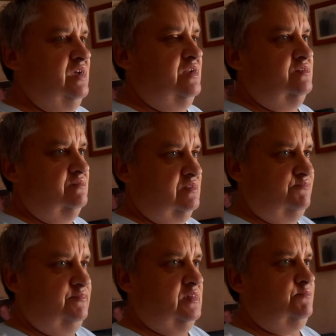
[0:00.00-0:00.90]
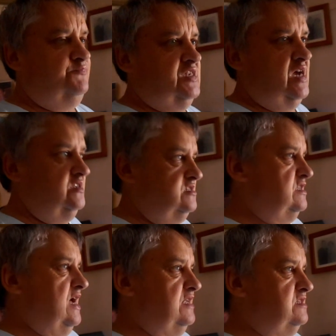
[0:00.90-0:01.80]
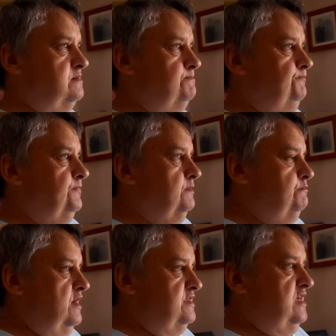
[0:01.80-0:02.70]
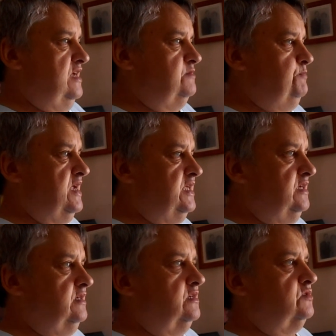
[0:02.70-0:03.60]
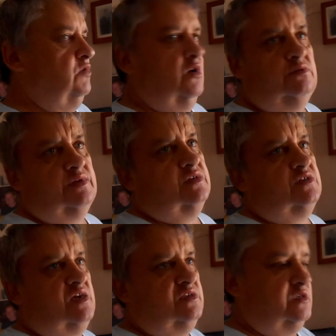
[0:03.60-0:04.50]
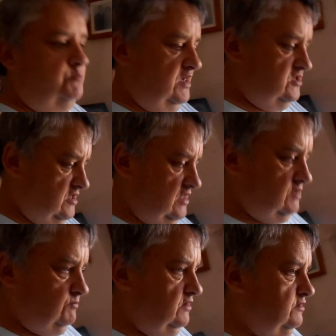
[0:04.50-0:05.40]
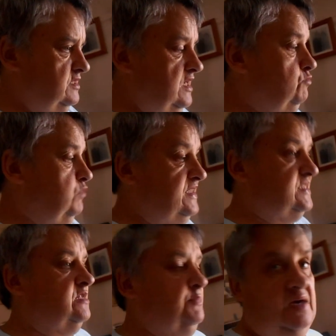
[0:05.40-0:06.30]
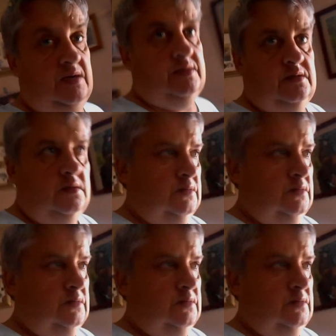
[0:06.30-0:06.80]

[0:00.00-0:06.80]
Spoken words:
and changed my dad's bedding as well. I had to change his bed sheets because he wets the bed.